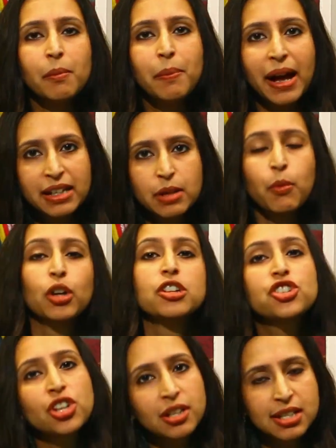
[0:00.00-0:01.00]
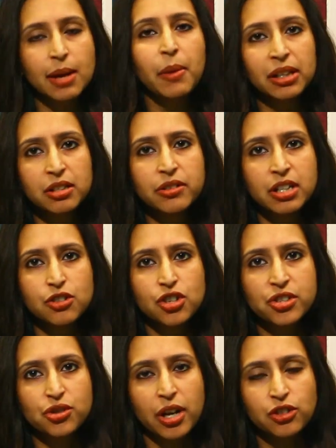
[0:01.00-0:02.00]
by demolishing some other
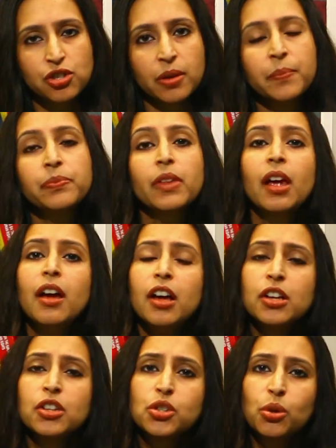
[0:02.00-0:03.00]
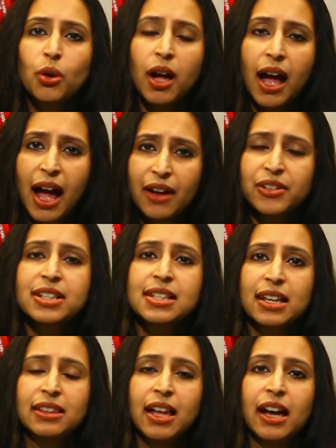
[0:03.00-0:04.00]
religious structure. So having
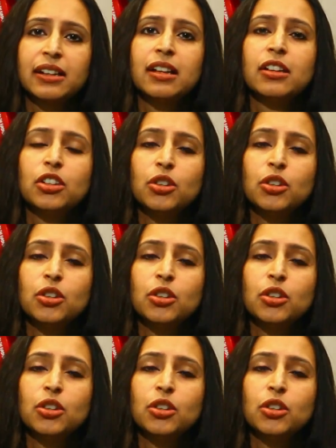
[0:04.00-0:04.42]
said that,